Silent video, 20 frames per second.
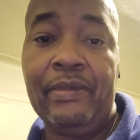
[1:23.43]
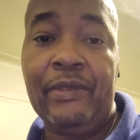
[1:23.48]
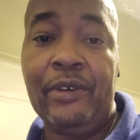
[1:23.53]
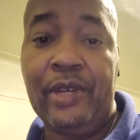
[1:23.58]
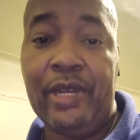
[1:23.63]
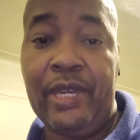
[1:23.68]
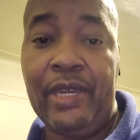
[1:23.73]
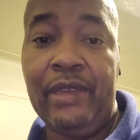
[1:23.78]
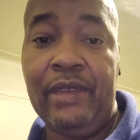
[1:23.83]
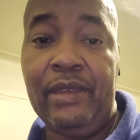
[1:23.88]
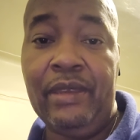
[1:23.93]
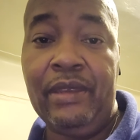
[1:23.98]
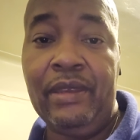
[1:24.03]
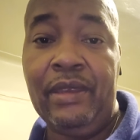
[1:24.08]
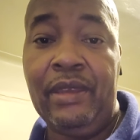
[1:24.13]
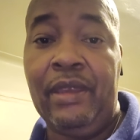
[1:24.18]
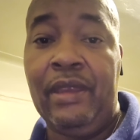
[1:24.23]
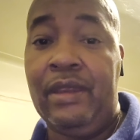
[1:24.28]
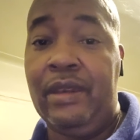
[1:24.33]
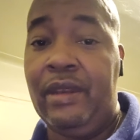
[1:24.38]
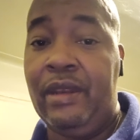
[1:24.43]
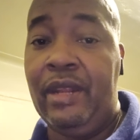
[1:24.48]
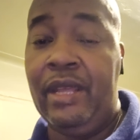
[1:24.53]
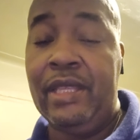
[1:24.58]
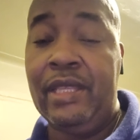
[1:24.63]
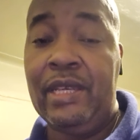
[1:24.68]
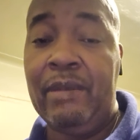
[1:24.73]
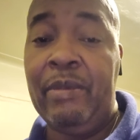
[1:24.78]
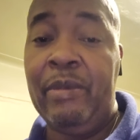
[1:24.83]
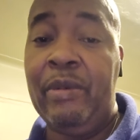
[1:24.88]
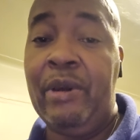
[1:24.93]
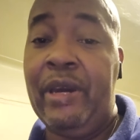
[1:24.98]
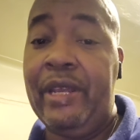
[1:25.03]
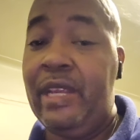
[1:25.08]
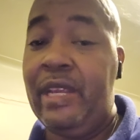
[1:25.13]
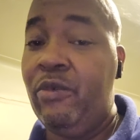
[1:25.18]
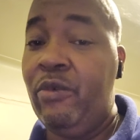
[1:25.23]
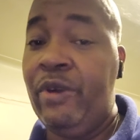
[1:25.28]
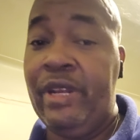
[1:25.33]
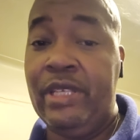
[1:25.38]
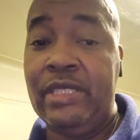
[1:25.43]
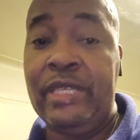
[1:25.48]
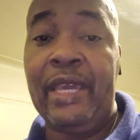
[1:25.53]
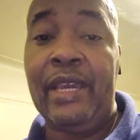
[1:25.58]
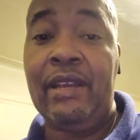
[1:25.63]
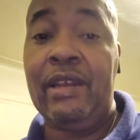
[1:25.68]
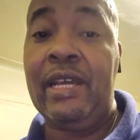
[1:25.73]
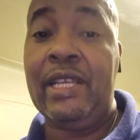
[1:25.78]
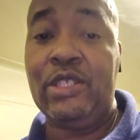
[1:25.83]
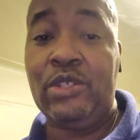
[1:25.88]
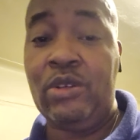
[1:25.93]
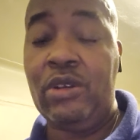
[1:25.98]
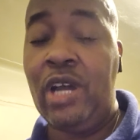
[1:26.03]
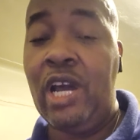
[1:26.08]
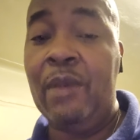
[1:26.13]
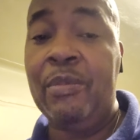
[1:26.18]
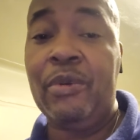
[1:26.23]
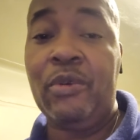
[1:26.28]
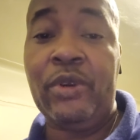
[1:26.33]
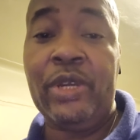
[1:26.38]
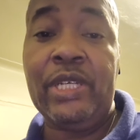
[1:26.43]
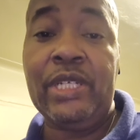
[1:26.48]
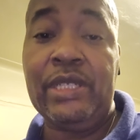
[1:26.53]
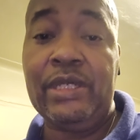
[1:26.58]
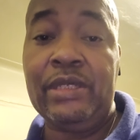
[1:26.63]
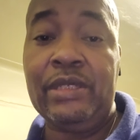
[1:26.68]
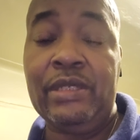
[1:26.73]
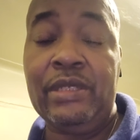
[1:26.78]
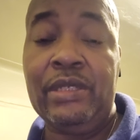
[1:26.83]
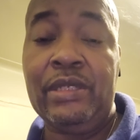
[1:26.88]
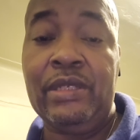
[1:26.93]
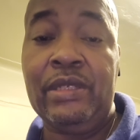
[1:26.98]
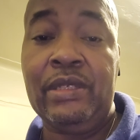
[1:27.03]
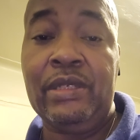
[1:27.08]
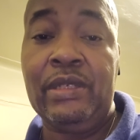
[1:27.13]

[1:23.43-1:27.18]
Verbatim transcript: Okay? They're not telling people how they're running psychological operations.